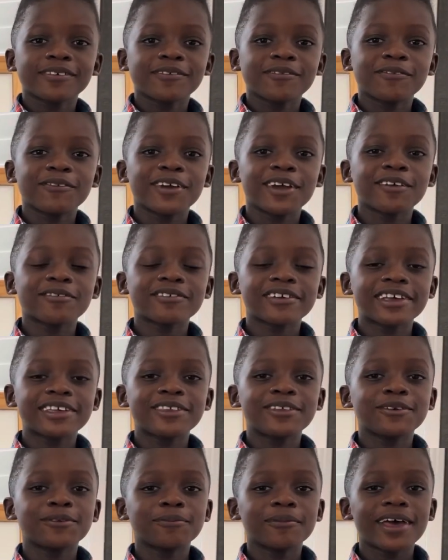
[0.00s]
wherever I
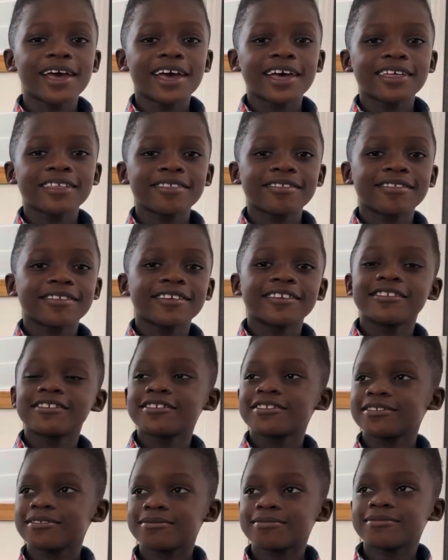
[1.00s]
do math
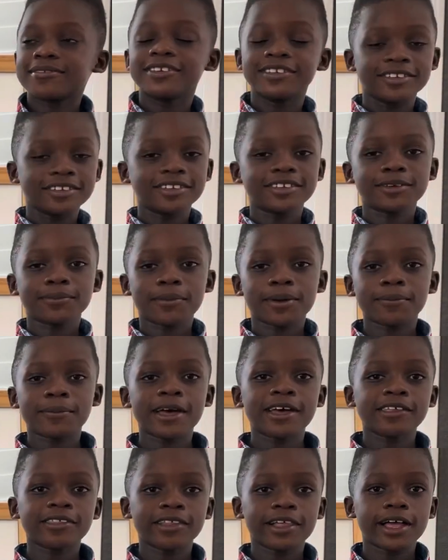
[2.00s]
is considered my
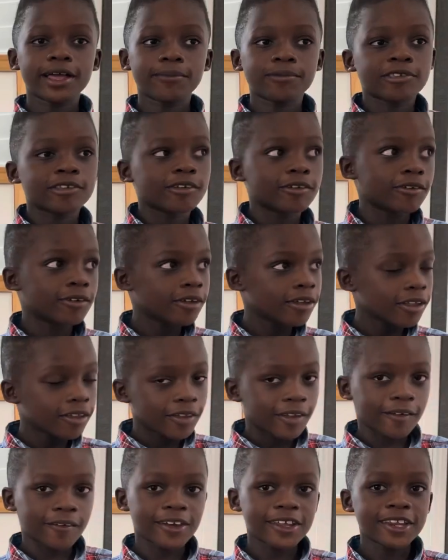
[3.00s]
math lab. So,
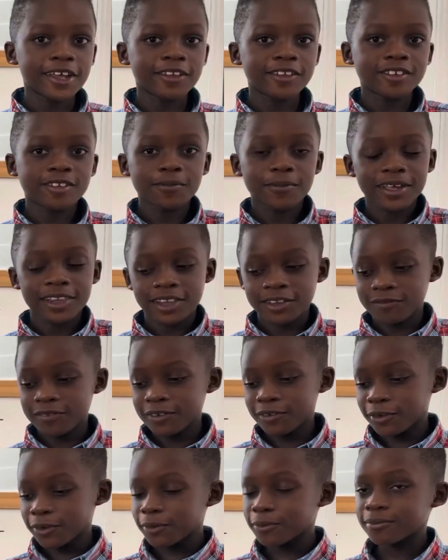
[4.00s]
like right now, this is my living
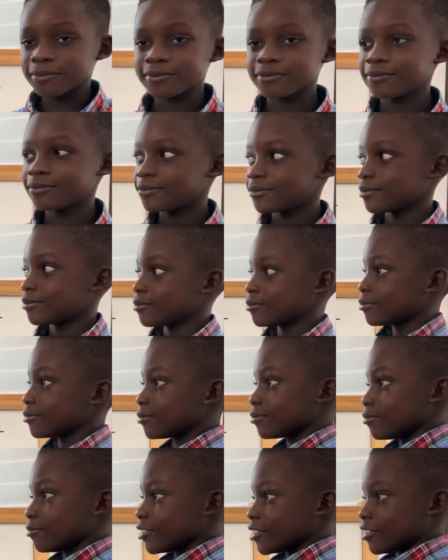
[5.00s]
room.
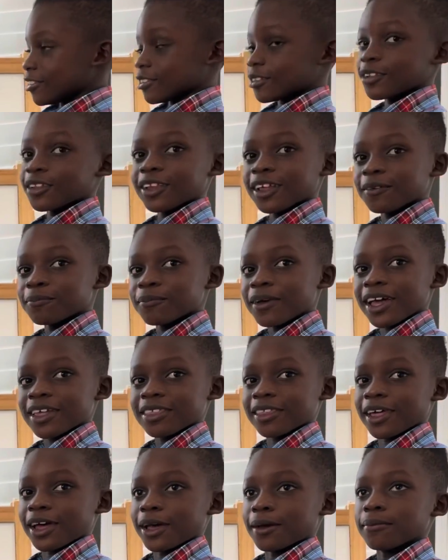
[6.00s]
This is the math
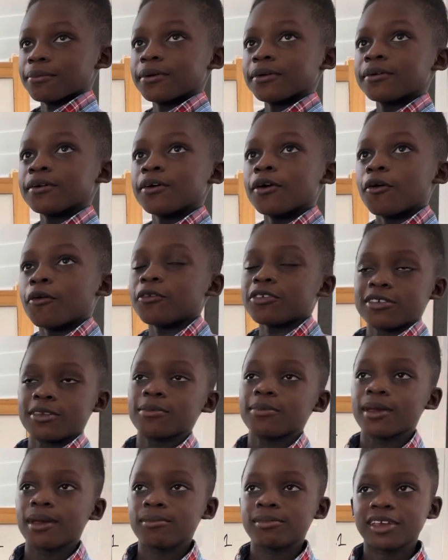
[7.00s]
lab. Or
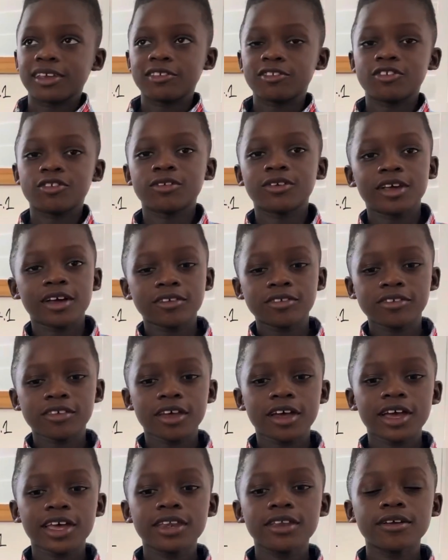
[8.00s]
sometimes I can shoot it
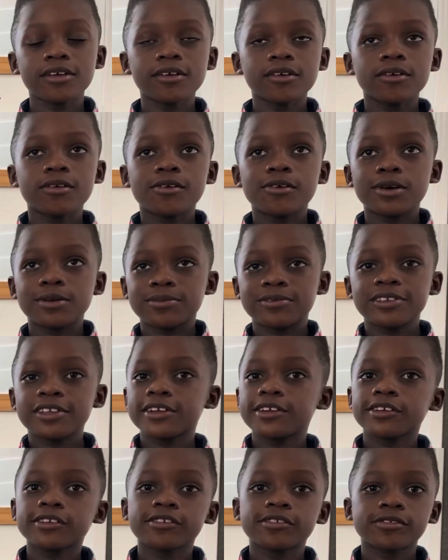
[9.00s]
outside or
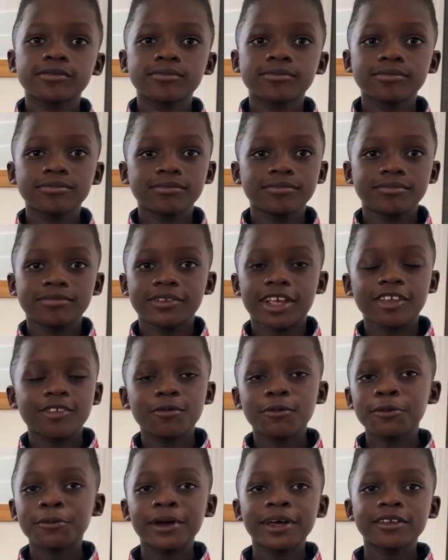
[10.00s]
upstairs. That's my
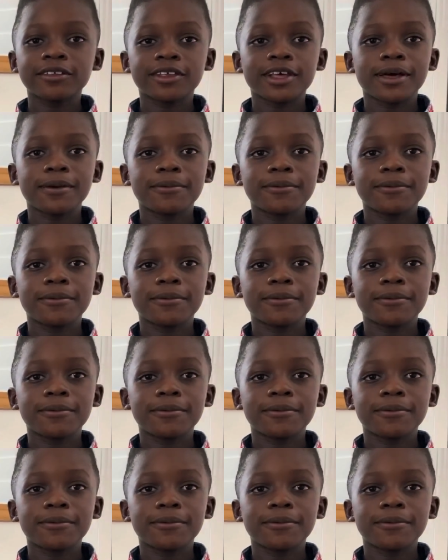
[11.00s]
math lab.